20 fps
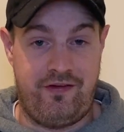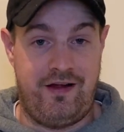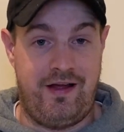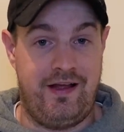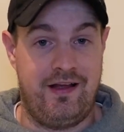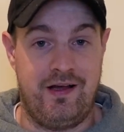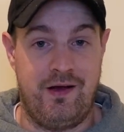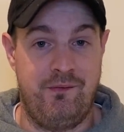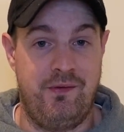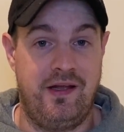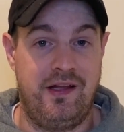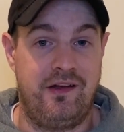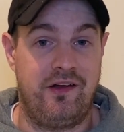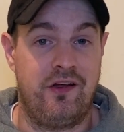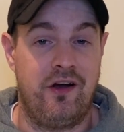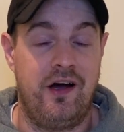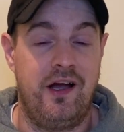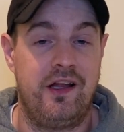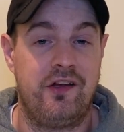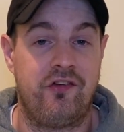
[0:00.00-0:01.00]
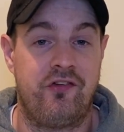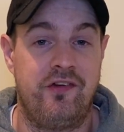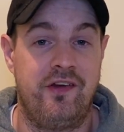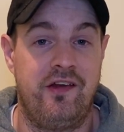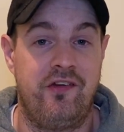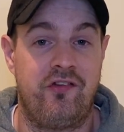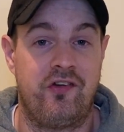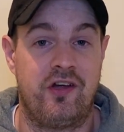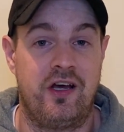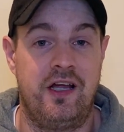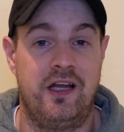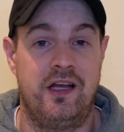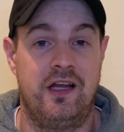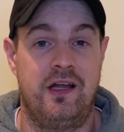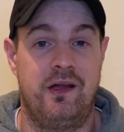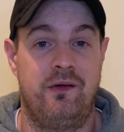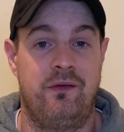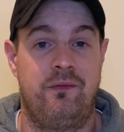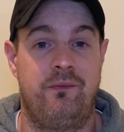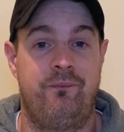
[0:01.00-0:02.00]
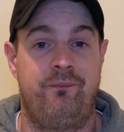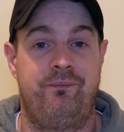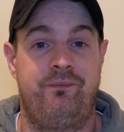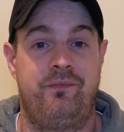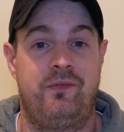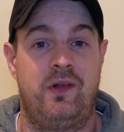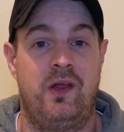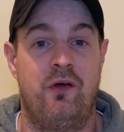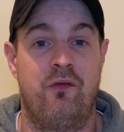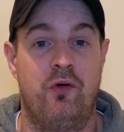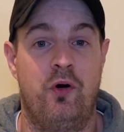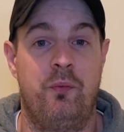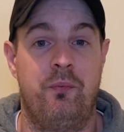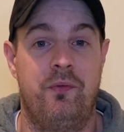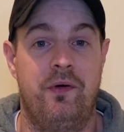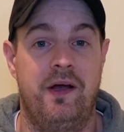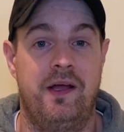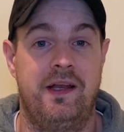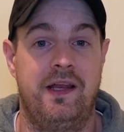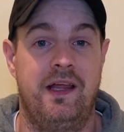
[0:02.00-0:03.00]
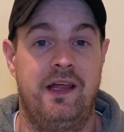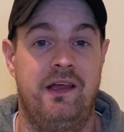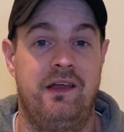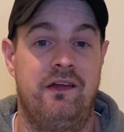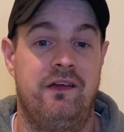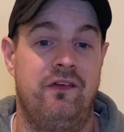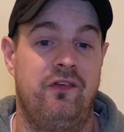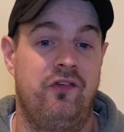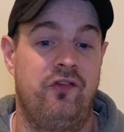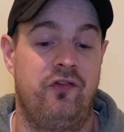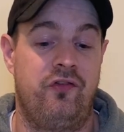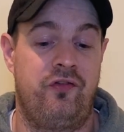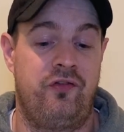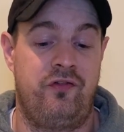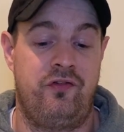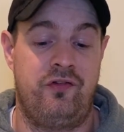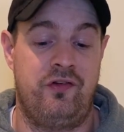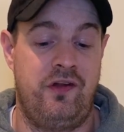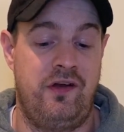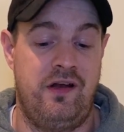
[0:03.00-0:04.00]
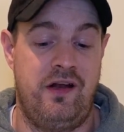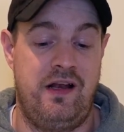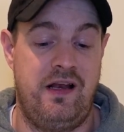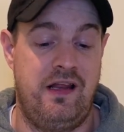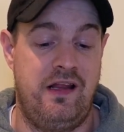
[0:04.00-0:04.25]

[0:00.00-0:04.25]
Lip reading: Like, I mean, the guy just needs to kind of give up, I think, and just kind of